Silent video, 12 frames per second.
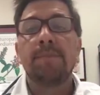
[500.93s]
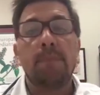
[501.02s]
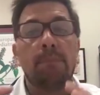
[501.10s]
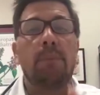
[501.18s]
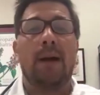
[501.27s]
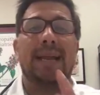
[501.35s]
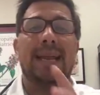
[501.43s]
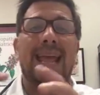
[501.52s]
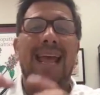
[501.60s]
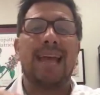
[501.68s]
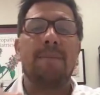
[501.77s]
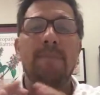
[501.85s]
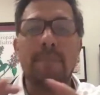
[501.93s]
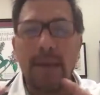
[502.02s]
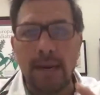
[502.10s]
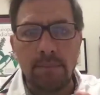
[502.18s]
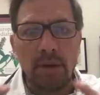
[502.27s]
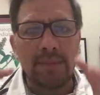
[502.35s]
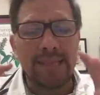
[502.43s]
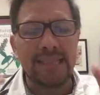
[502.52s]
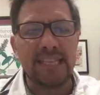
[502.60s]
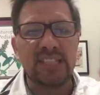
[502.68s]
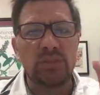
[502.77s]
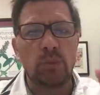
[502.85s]
But at minimum, at
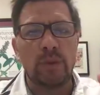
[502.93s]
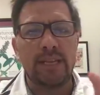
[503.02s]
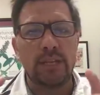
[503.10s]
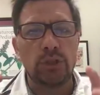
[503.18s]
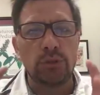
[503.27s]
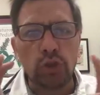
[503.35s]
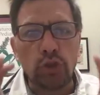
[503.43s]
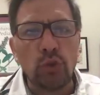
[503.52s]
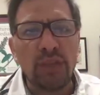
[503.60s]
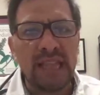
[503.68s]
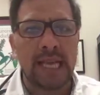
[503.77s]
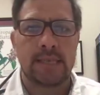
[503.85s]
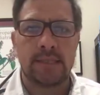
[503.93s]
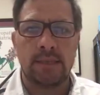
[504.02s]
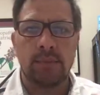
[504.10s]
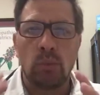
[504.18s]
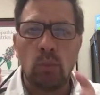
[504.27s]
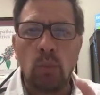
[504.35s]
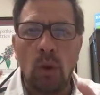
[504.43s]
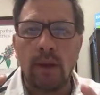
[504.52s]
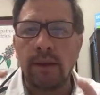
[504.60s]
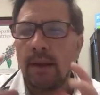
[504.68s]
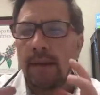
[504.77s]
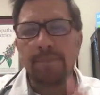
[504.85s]
least we can do two things. Number
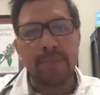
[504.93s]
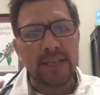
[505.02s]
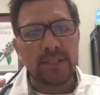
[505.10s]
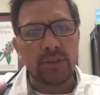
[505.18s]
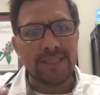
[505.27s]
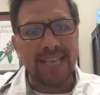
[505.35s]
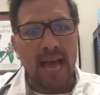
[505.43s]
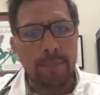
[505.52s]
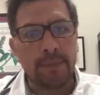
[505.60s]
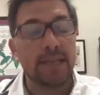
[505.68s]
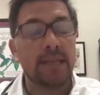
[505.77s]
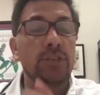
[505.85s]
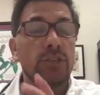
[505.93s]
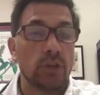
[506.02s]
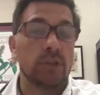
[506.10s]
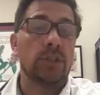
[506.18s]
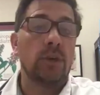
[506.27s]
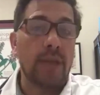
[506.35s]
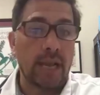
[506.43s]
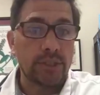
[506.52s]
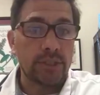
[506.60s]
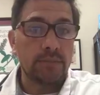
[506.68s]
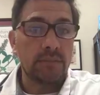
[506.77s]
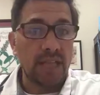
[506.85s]
one, make sure it's happening in a certain
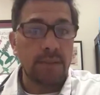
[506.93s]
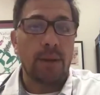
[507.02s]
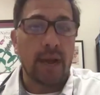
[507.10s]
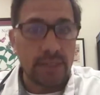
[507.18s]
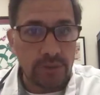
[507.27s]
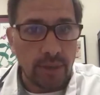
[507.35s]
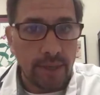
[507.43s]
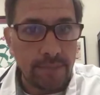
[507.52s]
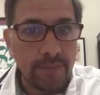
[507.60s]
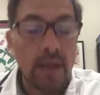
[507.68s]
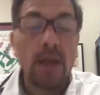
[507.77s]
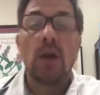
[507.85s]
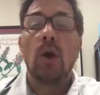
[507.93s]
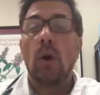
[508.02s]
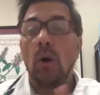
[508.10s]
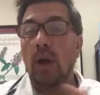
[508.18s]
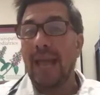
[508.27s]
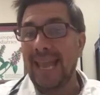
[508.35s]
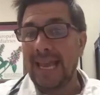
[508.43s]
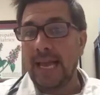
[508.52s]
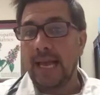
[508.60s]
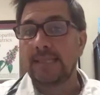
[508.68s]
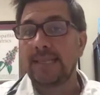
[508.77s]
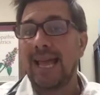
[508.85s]
location, like potty training.
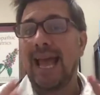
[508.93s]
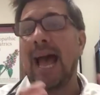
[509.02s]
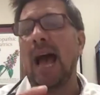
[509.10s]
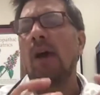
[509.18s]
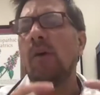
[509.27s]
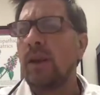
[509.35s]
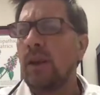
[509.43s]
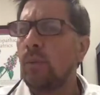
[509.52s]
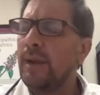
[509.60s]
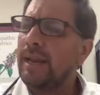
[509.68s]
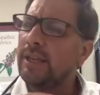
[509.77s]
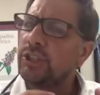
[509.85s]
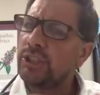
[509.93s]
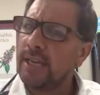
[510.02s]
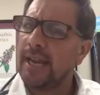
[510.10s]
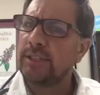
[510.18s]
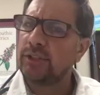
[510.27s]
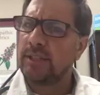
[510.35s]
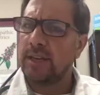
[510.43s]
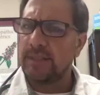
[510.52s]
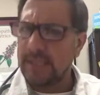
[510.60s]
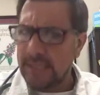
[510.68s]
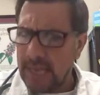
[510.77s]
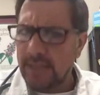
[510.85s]
And how can we change their
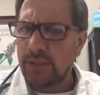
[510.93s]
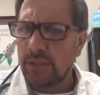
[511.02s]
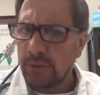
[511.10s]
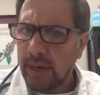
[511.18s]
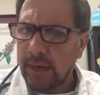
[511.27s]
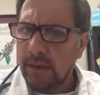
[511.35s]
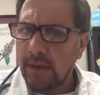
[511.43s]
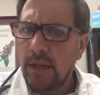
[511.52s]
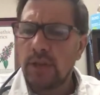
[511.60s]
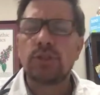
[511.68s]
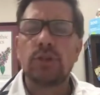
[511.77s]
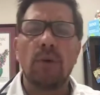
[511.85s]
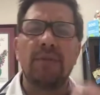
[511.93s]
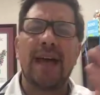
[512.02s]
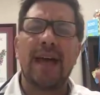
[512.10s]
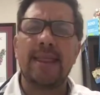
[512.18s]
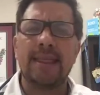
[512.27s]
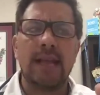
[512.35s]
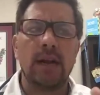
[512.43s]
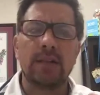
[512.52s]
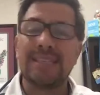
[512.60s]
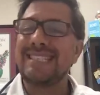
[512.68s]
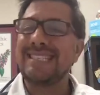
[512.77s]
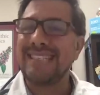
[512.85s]
sensory so that they're
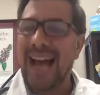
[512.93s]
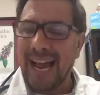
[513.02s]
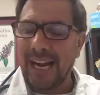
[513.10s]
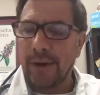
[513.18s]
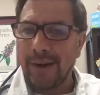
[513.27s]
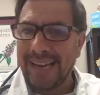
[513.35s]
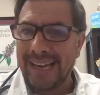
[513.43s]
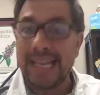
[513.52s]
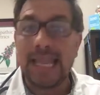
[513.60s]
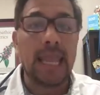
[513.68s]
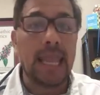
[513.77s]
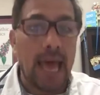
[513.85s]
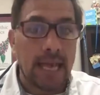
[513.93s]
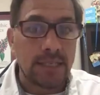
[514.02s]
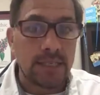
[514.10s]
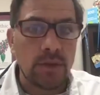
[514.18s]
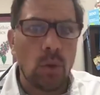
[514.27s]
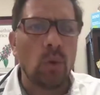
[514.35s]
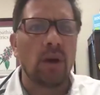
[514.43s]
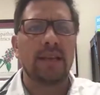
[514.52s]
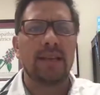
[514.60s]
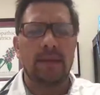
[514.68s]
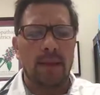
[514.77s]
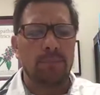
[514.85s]
desiring it less, or
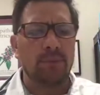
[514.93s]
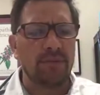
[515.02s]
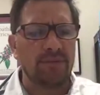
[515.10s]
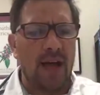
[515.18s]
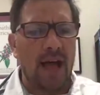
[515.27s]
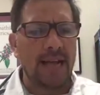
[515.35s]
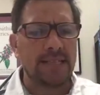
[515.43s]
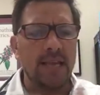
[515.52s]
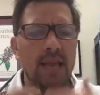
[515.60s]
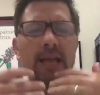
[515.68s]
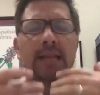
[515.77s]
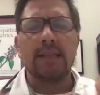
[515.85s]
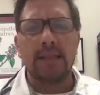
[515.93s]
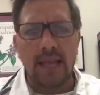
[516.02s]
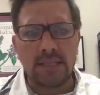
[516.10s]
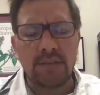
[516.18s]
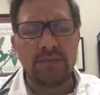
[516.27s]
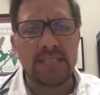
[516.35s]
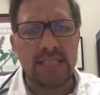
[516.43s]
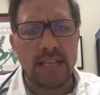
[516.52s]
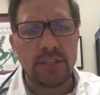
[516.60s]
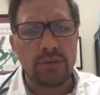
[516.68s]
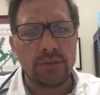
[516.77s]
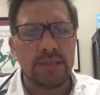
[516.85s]
it provides less of a
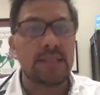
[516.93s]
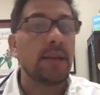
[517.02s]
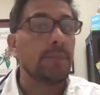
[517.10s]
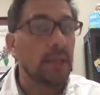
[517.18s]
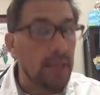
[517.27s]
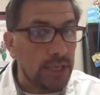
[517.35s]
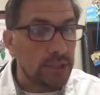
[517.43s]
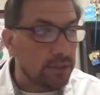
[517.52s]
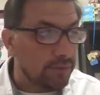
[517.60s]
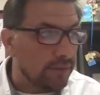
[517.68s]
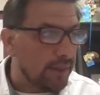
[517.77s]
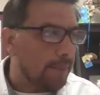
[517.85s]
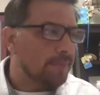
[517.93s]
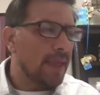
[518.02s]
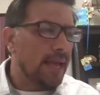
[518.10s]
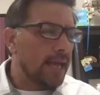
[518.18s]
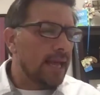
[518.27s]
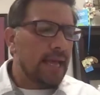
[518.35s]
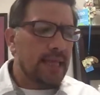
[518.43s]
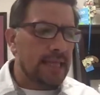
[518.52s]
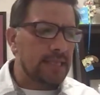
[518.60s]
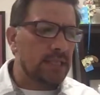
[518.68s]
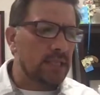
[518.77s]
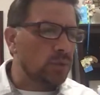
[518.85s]
sensory stimulation for them?
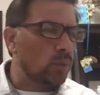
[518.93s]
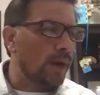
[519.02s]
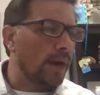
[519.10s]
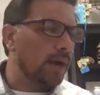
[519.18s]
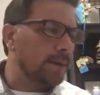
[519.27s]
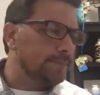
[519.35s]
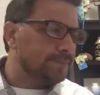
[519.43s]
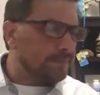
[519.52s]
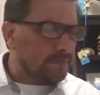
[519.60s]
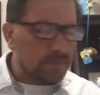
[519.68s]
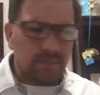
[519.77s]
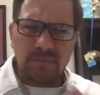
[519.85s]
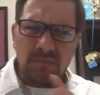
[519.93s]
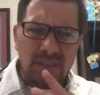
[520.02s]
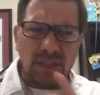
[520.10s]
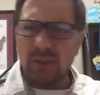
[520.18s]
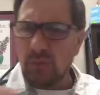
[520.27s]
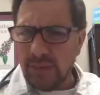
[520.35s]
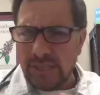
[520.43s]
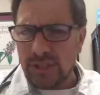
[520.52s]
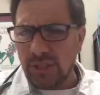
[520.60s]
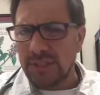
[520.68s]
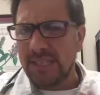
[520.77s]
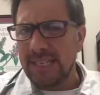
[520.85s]
This is where the
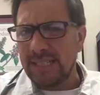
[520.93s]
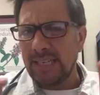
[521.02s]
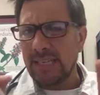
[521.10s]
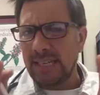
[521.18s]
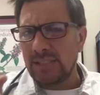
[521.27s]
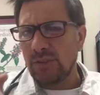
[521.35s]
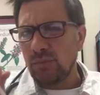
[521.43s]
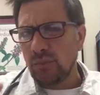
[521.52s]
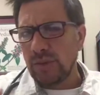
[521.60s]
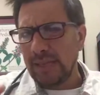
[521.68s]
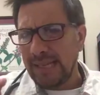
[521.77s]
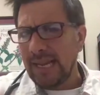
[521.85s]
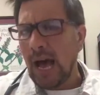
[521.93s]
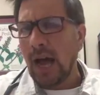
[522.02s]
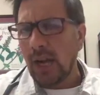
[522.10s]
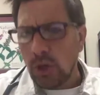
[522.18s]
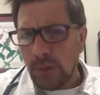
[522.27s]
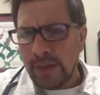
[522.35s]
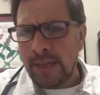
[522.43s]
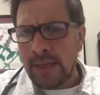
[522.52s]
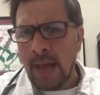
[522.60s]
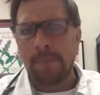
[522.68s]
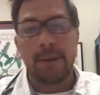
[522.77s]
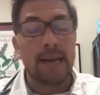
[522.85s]
research isn't really concrete
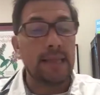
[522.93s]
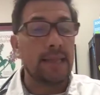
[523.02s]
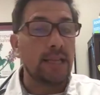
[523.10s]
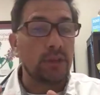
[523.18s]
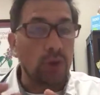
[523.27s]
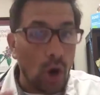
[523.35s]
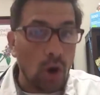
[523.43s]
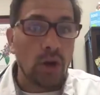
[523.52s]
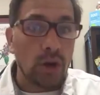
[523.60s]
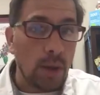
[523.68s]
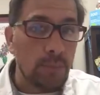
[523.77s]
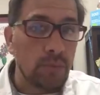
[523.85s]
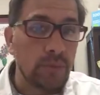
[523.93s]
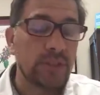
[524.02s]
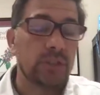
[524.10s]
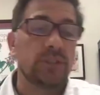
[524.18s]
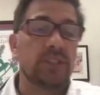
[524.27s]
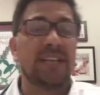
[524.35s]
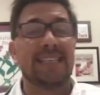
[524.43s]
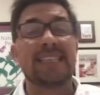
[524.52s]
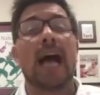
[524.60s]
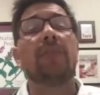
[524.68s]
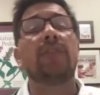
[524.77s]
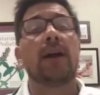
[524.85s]
yet, but I think there are a couple research studies
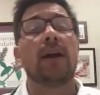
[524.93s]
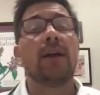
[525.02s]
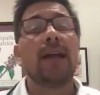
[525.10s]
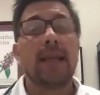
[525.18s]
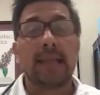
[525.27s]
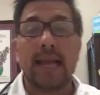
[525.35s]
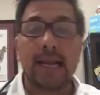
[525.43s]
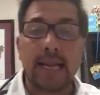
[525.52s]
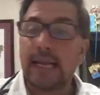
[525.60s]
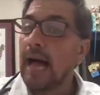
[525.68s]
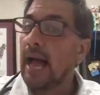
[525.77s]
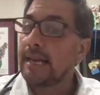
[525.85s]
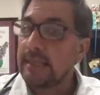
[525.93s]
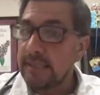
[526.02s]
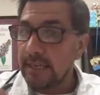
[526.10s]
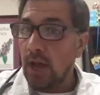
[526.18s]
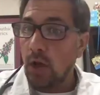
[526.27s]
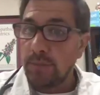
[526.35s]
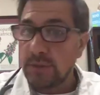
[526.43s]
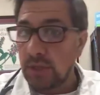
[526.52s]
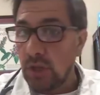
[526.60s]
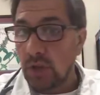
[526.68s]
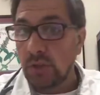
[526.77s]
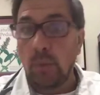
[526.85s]
out there that can guide us and help us
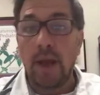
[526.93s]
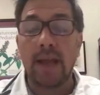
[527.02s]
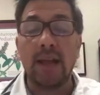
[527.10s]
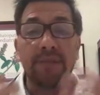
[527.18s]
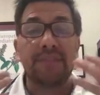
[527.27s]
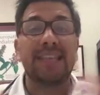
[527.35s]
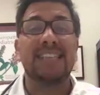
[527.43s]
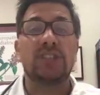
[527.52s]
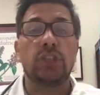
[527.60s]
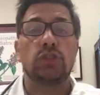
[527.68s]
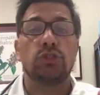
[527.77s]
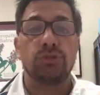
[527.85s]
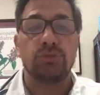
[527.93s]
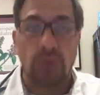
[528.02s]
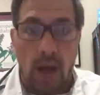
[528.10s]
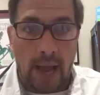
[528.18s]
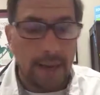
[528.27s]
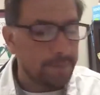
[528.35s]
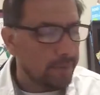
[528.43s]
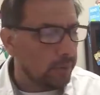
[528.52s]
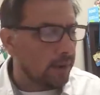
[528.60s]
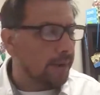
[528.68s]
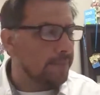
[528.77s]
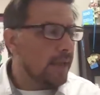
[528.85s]
along the way of things to try. All
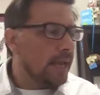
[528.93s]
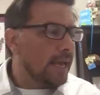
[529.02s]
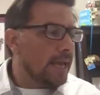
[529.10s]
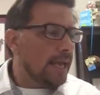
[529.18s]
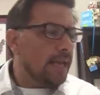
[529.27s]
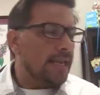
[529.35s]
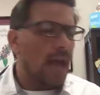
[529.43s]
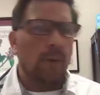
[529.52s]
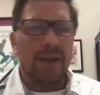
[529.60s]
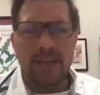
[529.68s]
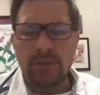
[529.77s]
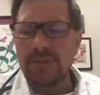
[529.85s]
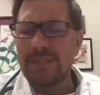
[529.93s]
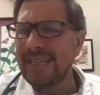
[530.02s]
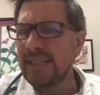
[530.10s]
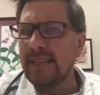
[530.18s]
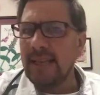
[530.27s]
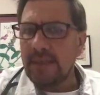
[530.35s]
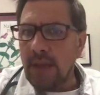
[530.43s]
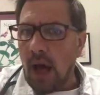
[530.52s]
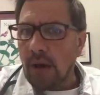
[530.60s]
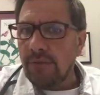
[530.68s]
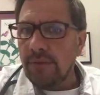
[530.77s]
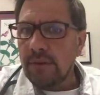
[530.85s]
right. Now, interestingly
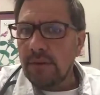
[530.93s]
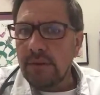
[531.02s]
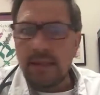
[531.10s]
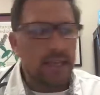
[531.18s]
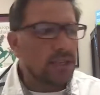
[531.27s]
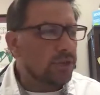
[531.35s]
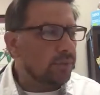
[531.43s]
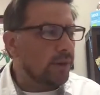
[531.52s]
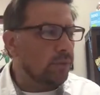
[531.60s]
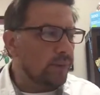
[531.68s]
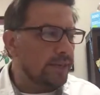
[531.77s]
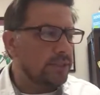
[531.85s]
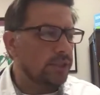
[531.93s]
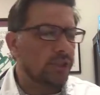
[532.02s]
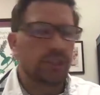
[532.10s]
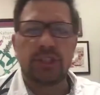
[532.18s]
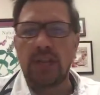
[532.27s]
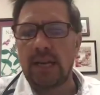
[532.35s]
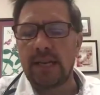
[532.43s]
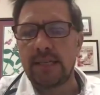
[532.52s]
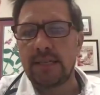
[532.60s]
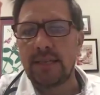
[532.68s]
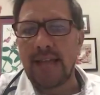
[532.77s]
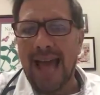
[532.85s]
enough, these three research
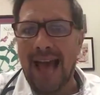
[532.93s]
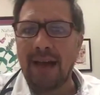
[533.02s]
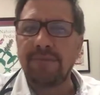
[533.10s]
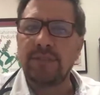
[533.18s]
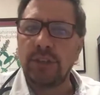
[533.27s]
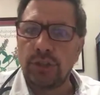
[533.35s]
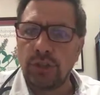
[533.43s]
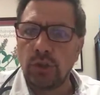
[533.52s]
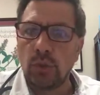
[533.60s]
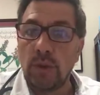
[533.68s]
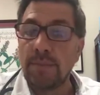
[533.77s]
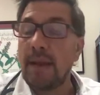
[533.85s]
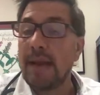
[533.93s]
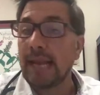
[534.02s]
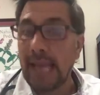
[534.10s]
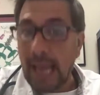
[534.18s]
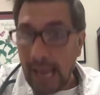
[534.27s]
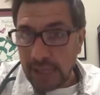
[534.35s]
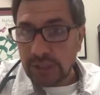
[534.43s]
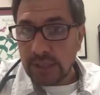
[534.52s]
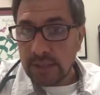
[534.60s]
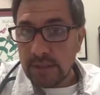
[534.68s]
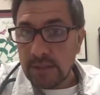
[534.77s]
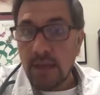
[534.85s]
studies have to do with
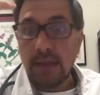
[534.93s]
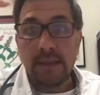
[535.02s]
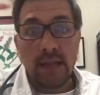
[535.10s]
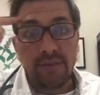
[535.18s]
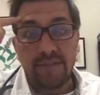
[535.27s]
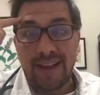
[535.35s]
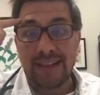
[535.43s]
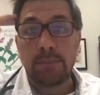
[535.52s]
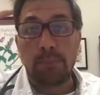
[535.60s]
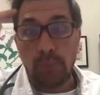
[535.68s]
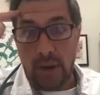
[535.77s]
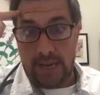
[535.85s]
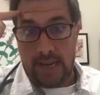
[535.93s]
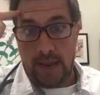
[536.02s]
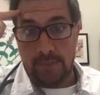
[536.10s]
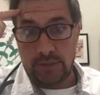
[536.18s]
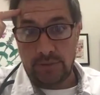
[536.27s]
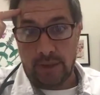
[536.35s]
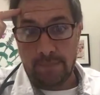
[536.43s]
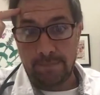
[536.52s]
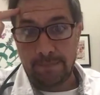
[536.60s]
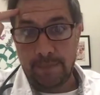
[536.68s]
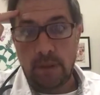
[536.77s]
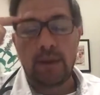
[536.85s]
medications that affect brain chemistry.
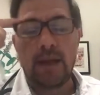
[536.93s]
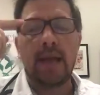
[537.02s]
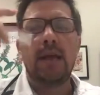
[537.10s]
Okay.